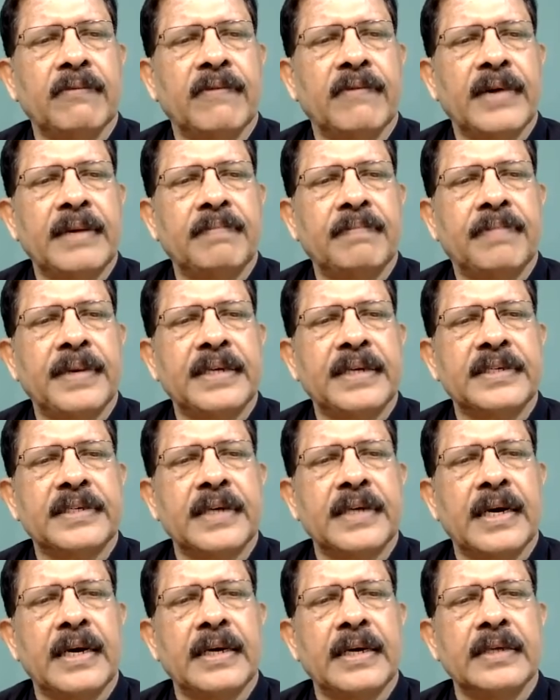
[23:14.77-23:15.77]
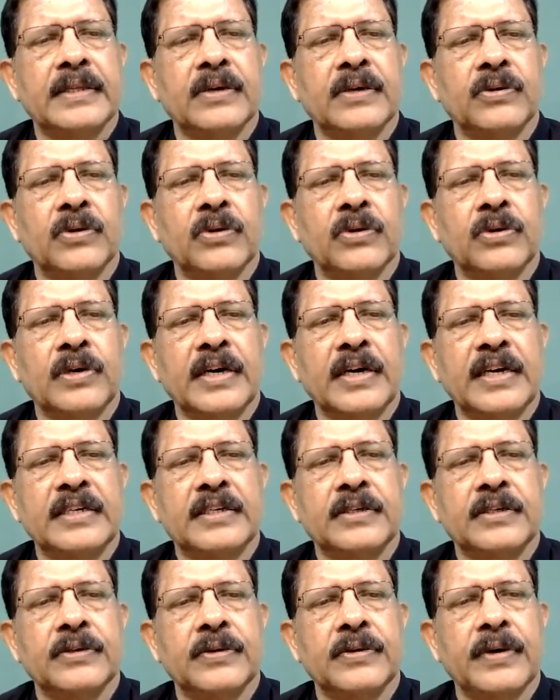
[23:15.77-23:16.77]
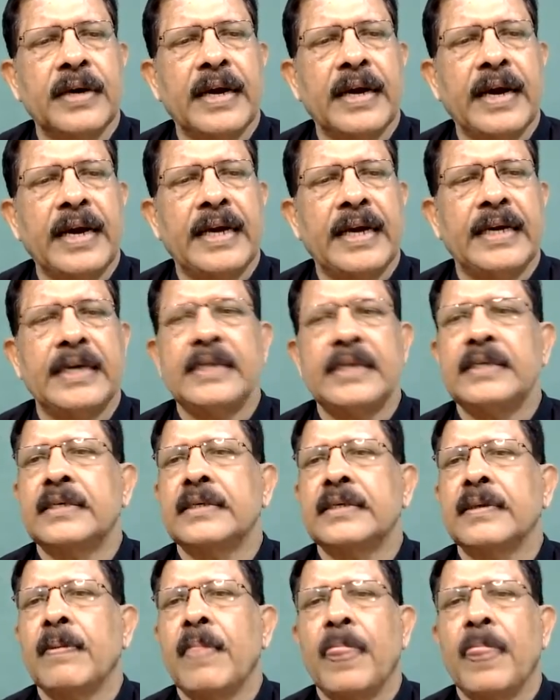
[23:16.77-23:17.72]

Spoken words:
1 plus I the whole raised to 8